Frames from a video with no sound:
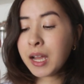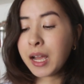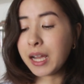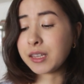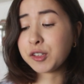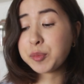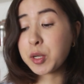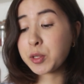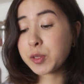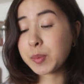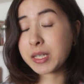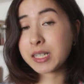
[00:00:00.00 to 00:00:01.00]
I love
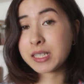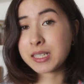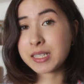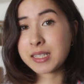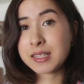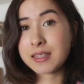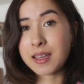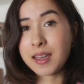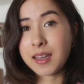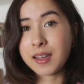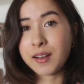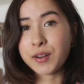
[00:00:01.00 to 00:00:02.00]
bowls because
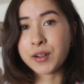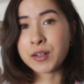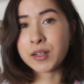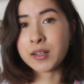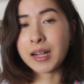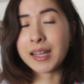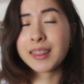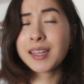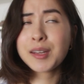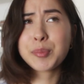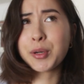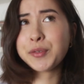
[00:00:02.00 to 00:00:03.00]
they are, I
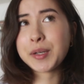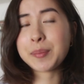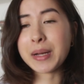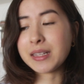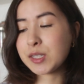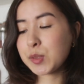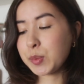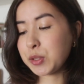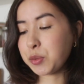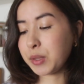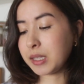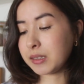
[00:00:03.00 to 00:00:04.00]
think, a perfect balance
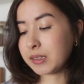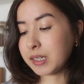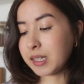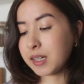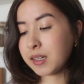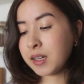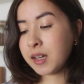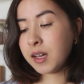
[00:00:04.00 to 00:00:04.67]
between like